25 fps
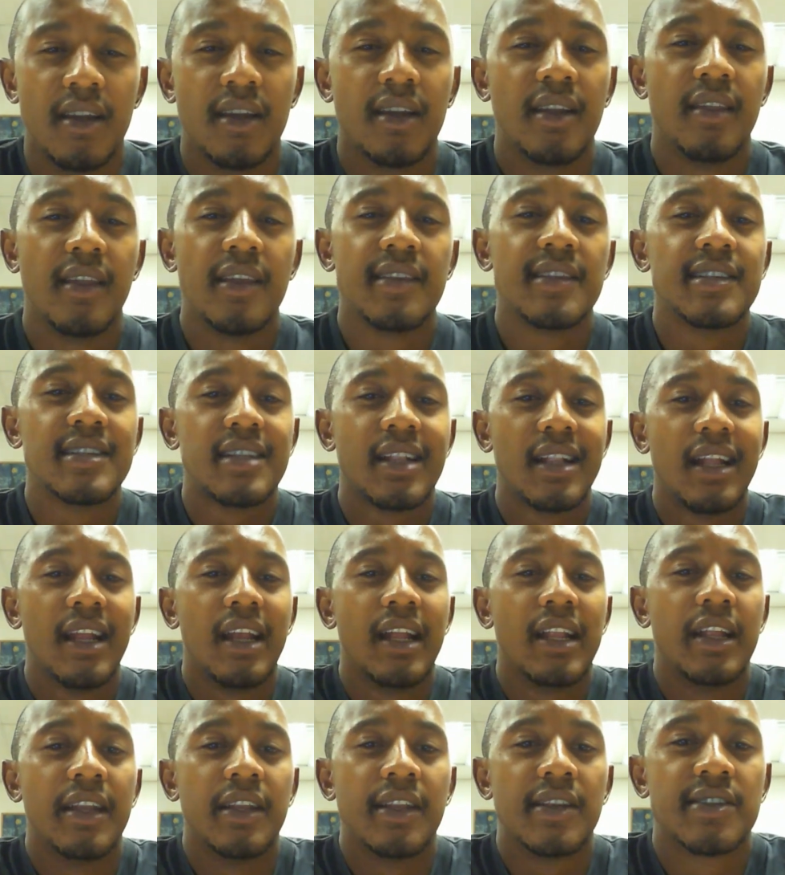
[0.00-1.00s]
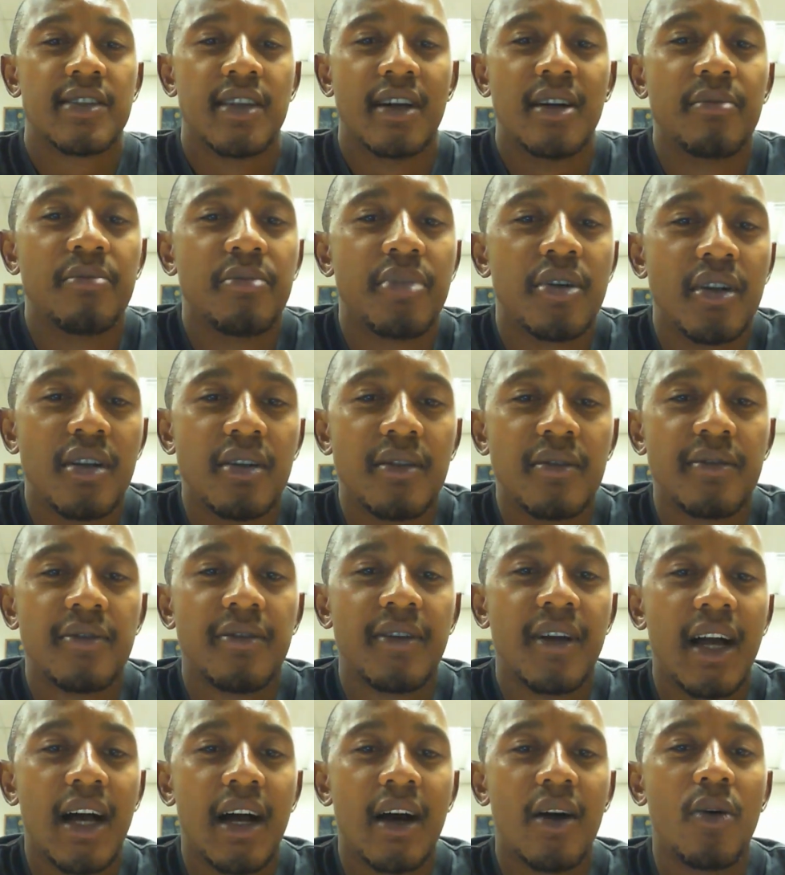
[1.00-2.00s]
This is clearly an example of
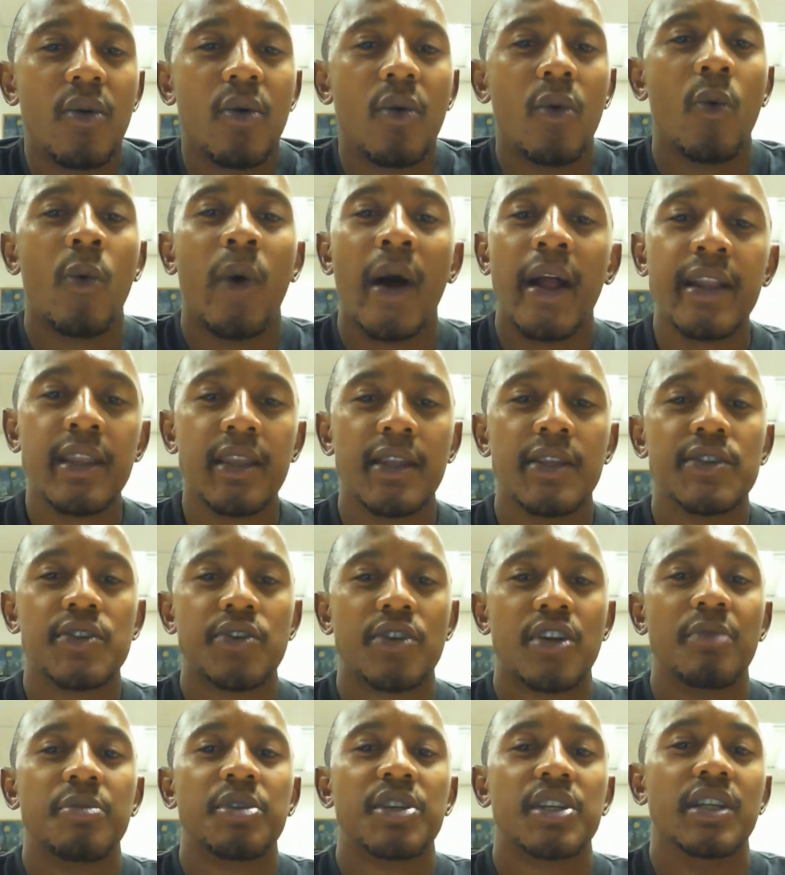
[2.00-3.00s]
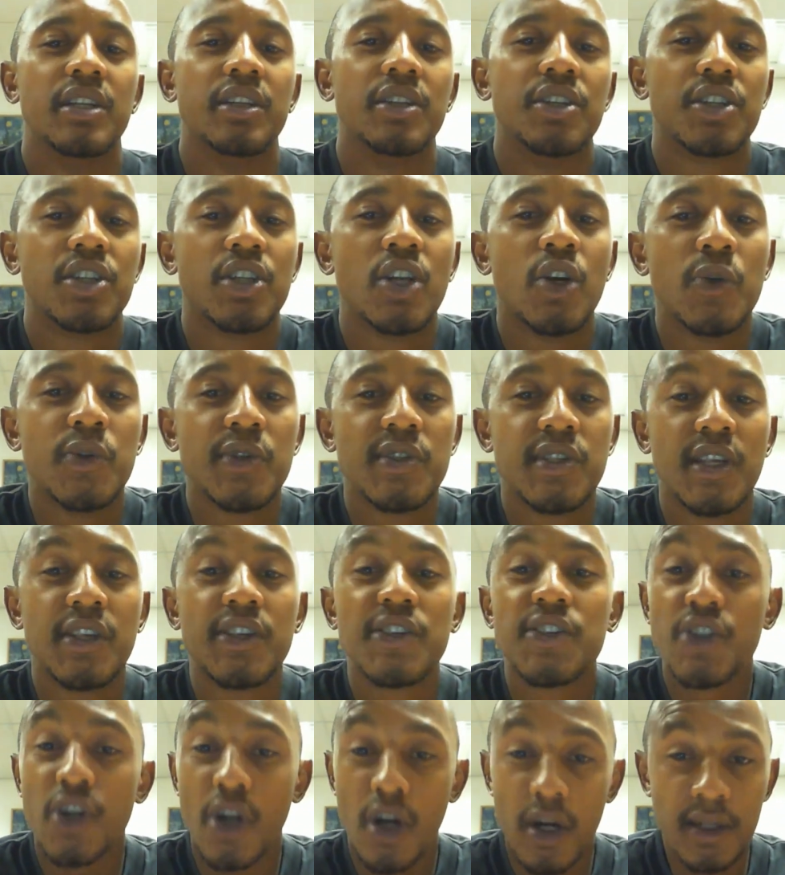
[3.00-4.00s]
how one description shows
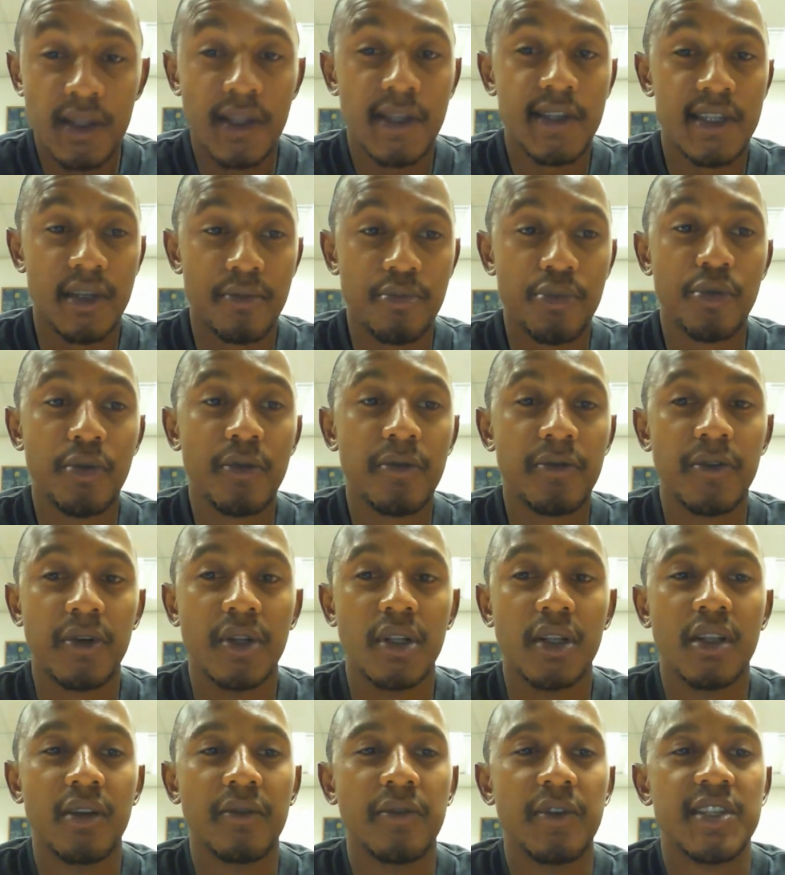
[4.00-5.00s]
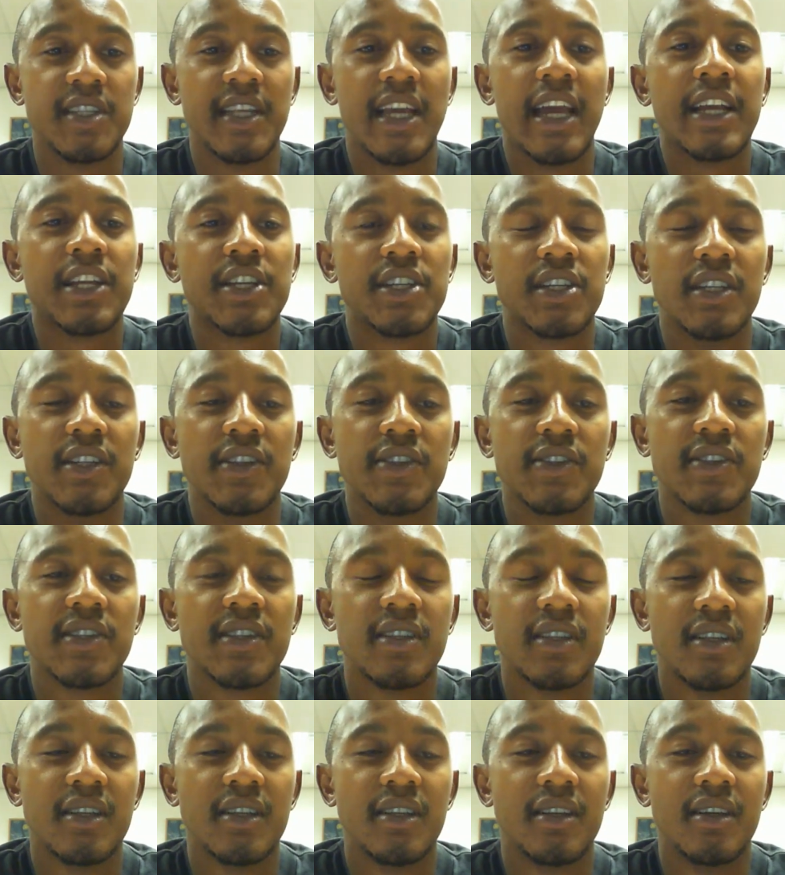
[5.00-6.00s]
strong disapproval of his
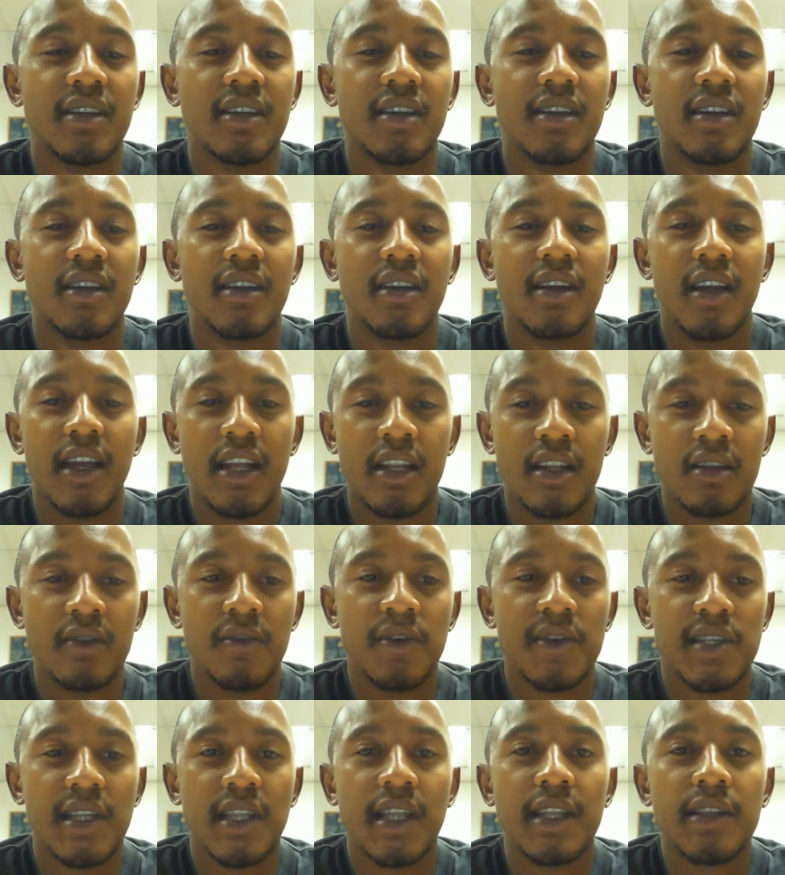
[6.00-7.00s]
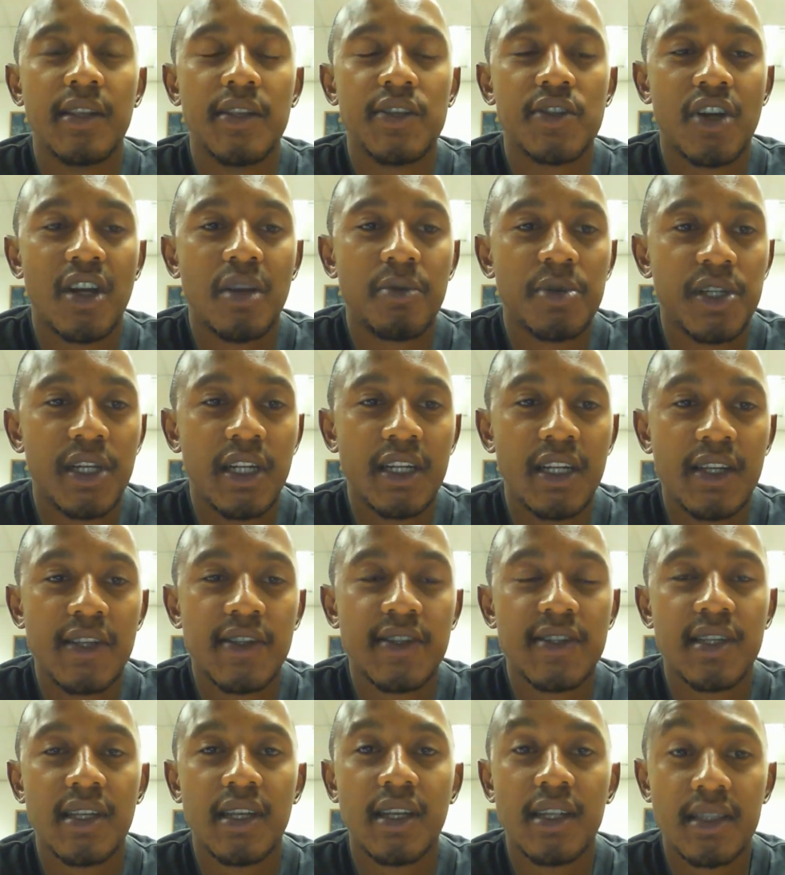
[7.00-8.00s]
actions, and obviously that description
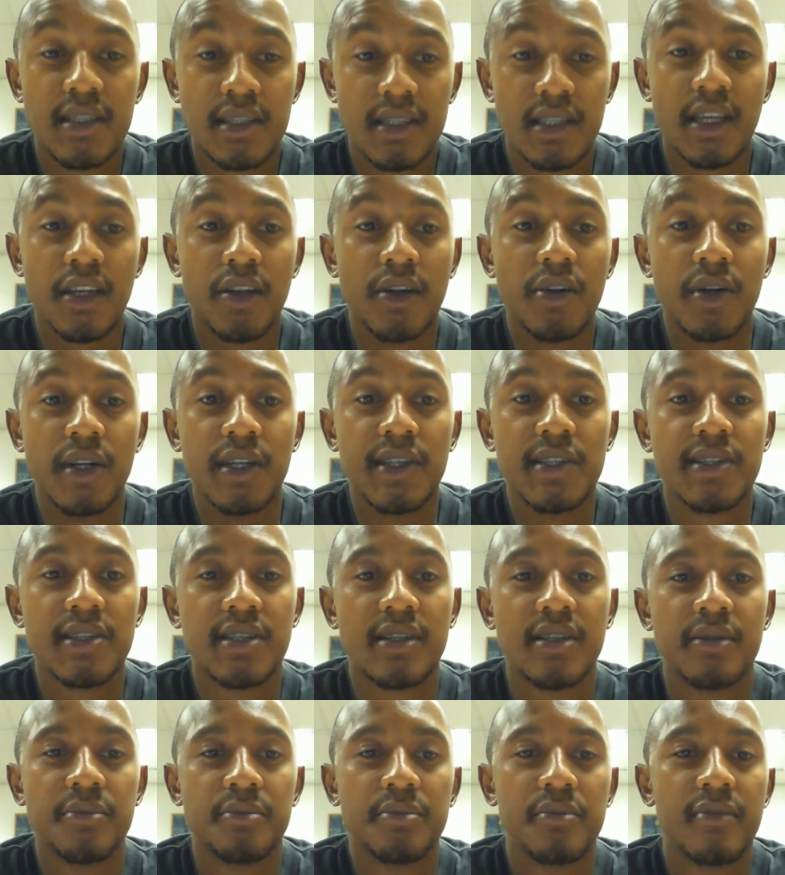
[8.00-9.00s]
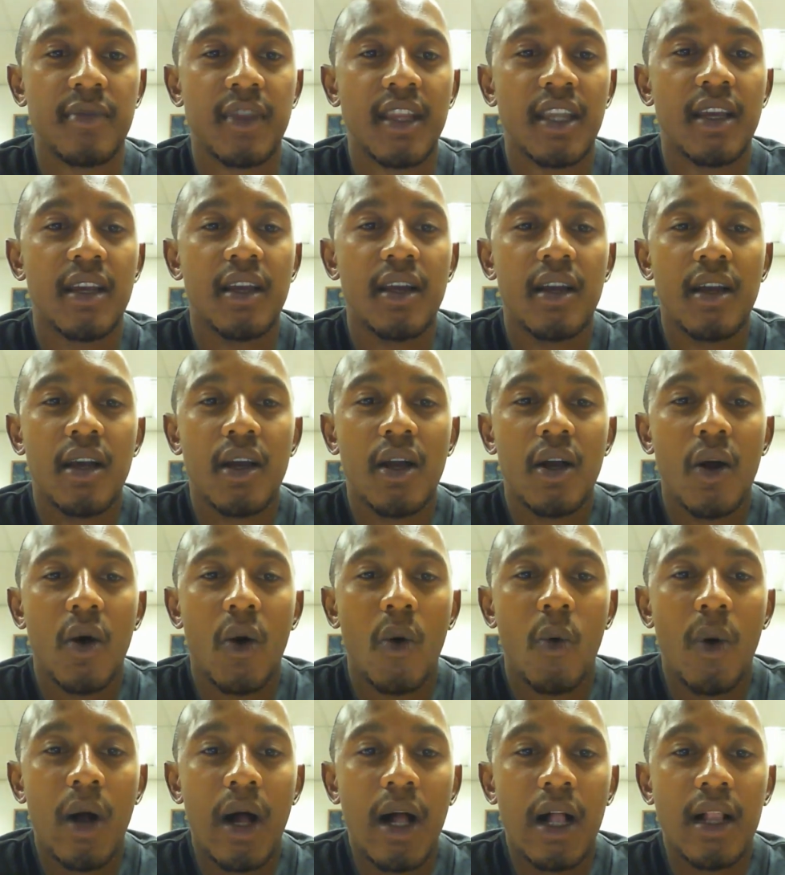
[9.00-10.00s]
is terrorist,
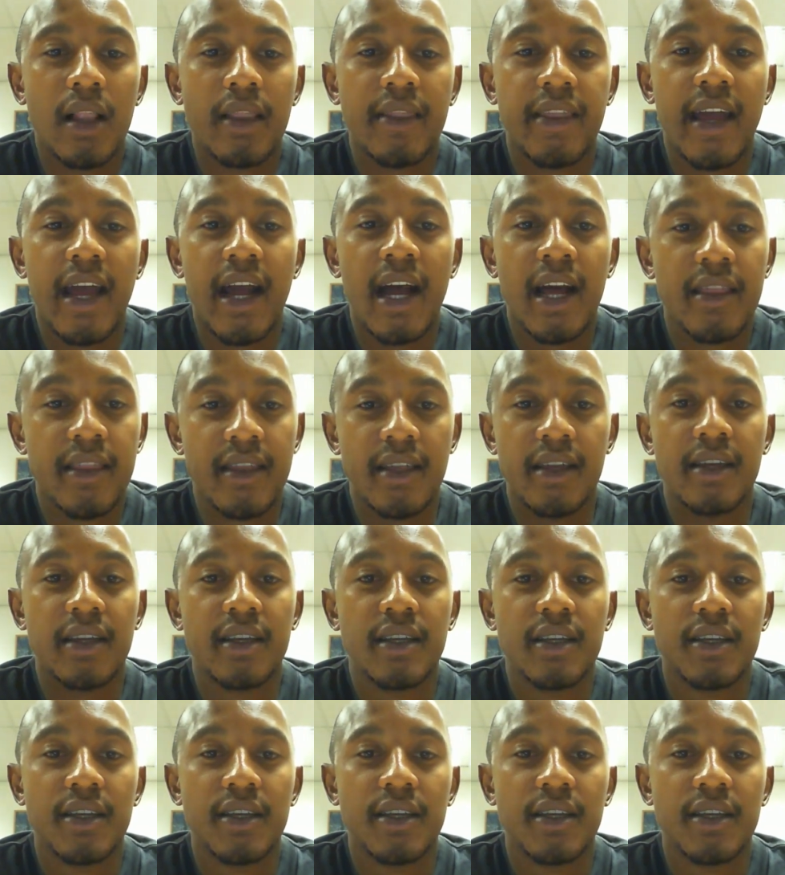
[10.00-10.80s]
while the other